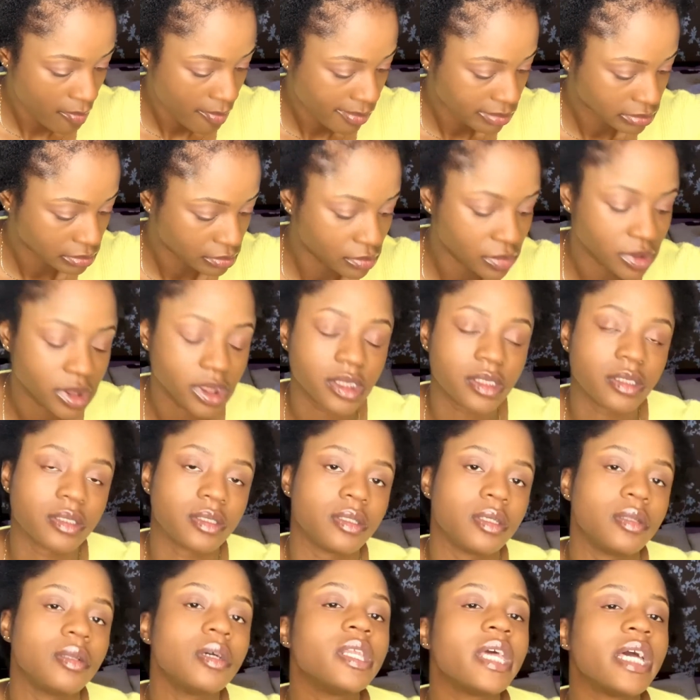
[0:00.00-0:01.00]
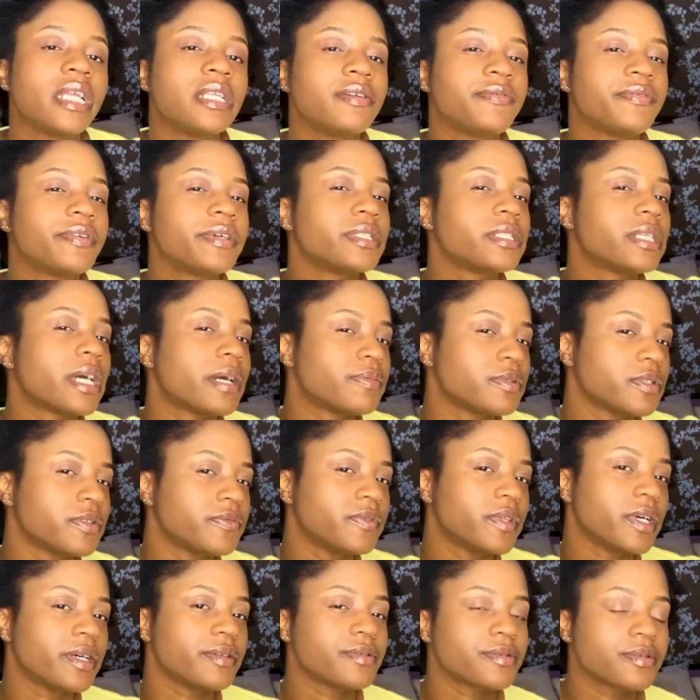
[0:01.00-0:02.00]
but you know there are different types of
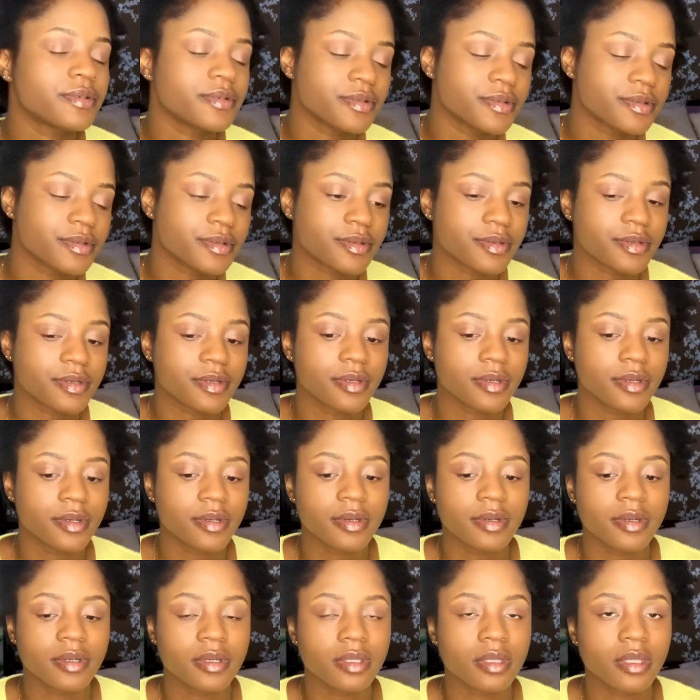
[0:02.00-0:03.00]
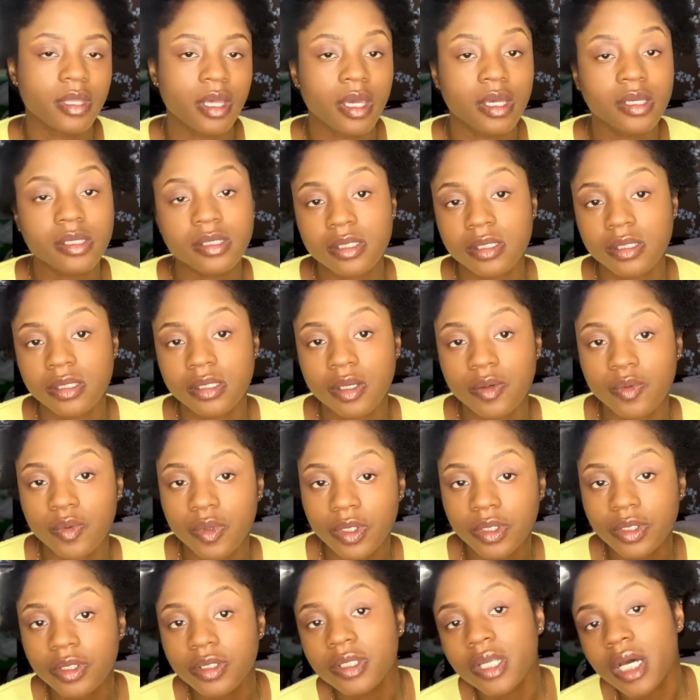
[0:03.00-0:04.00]
dances. There's the
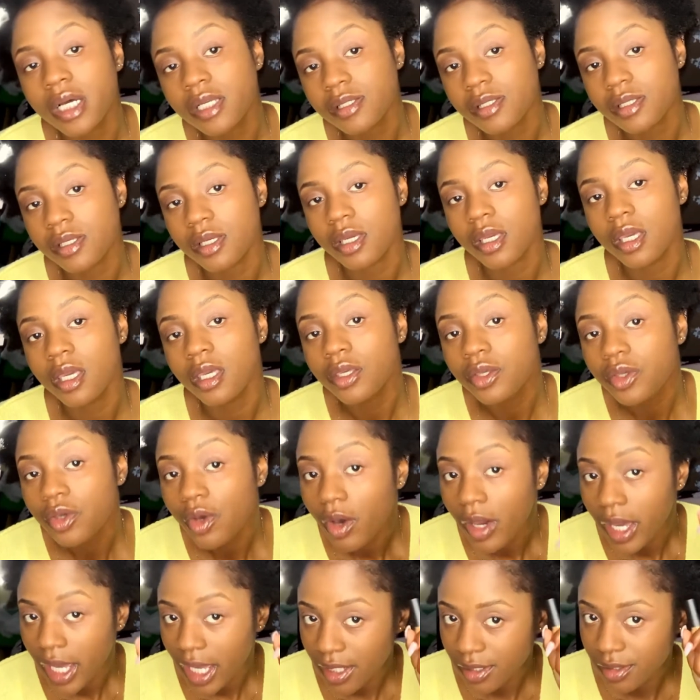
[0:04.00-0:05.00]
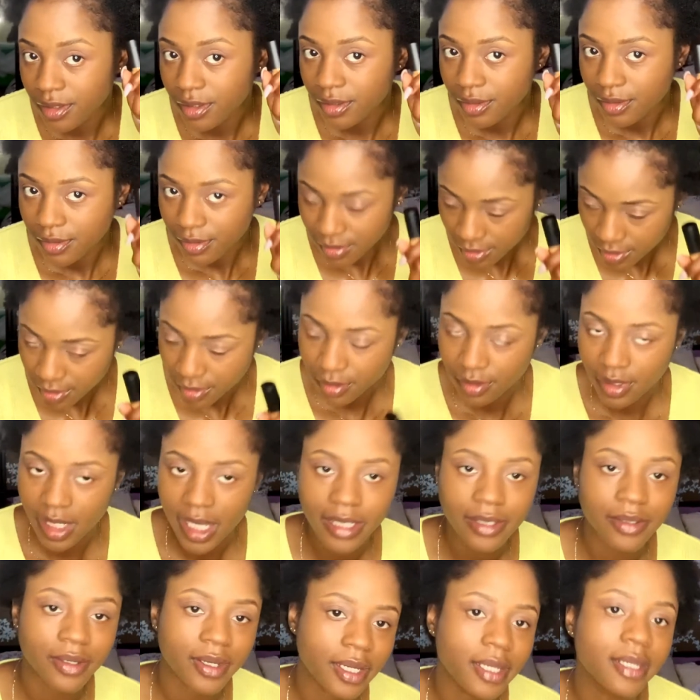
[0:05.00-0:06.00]
one you dance in your head that
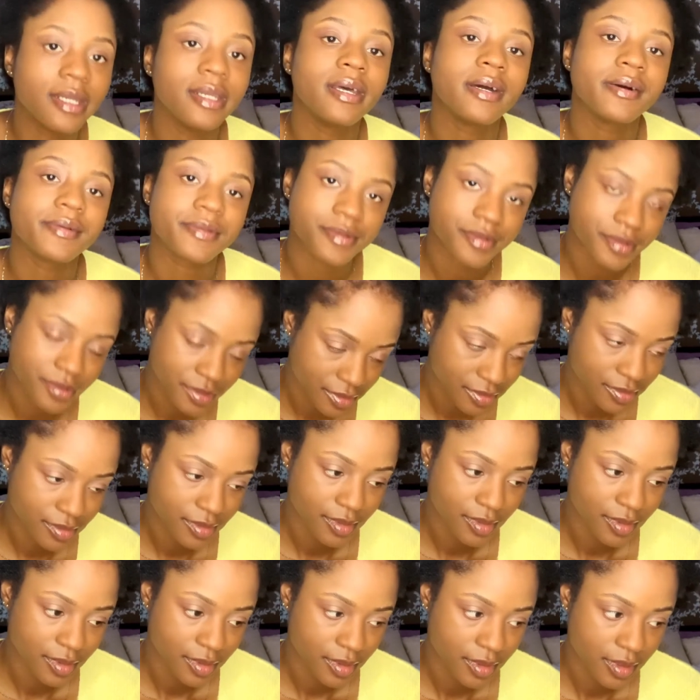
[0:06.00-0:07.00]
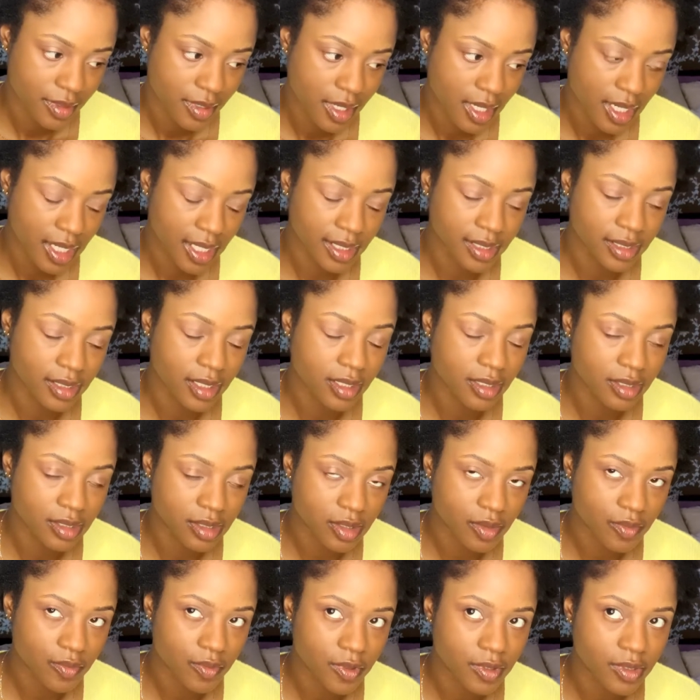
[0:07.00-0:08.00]
you can dance, and there's the
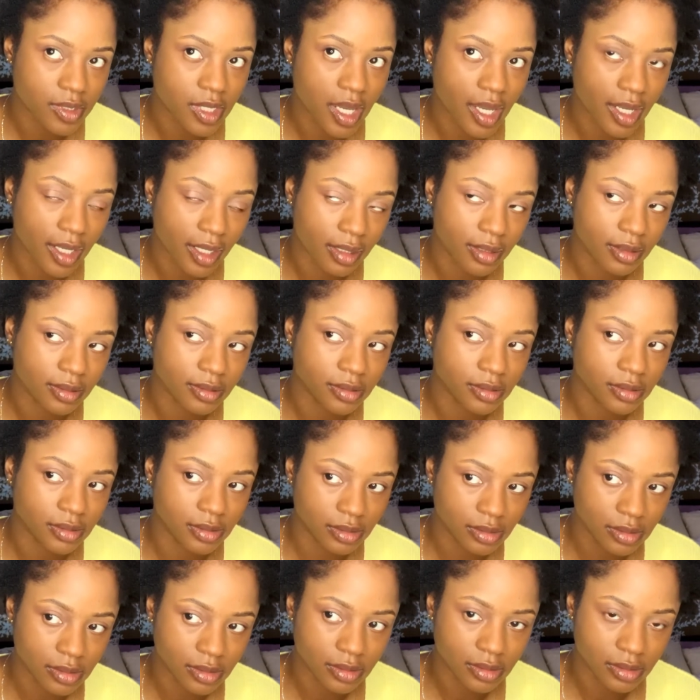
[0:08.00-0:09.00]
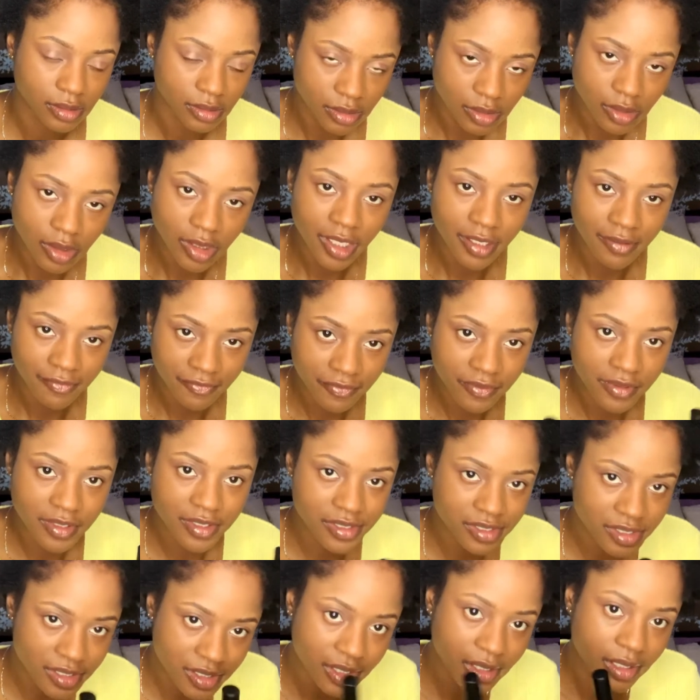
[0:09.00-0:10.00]
one that you can
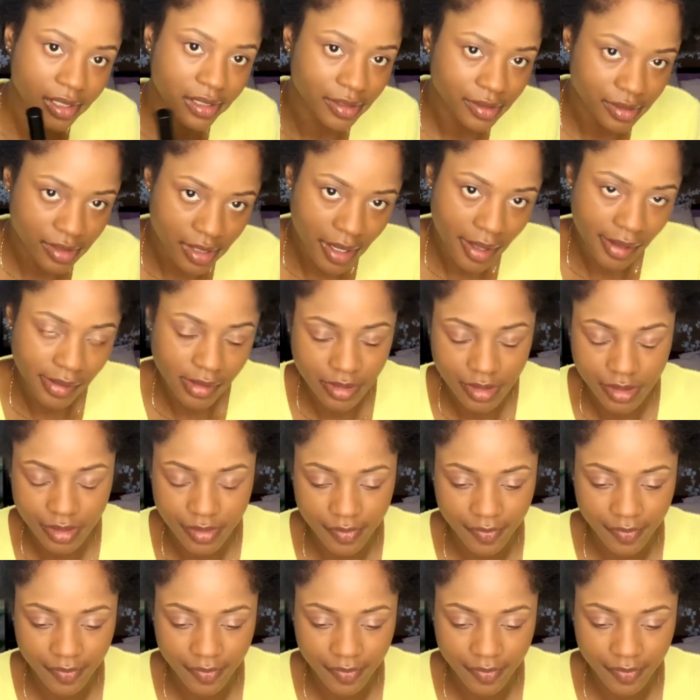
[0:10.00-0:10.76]
physically dance,